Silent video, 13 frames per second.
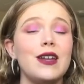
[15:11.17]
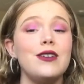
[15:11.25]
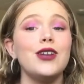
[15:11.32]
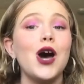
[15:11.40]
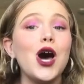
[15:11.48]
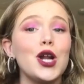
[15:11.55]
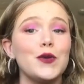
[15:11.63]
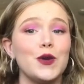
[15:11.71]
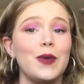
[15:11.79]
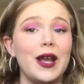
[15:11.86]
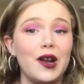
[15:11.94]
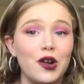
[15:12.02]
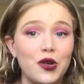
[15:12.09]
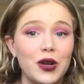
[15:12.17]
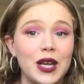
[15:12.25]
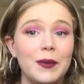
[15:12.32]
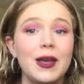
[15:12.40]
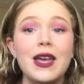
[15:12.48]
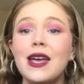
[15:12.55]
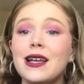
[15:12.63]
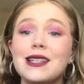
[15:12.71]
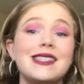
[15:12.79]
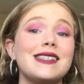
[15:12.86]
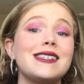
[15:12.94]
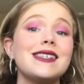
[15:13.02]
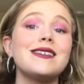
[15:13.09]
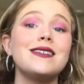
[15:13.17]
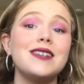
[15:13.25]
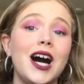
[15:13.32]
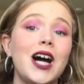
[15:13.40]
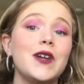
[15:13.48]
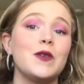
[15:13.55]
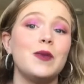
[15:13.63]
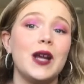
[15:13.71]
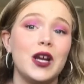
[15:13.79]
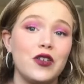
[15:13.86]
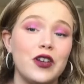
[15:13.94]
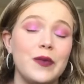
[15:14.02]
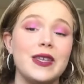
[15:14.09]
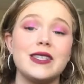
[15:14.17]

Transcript: and not a repair cream because this is not a repair cream.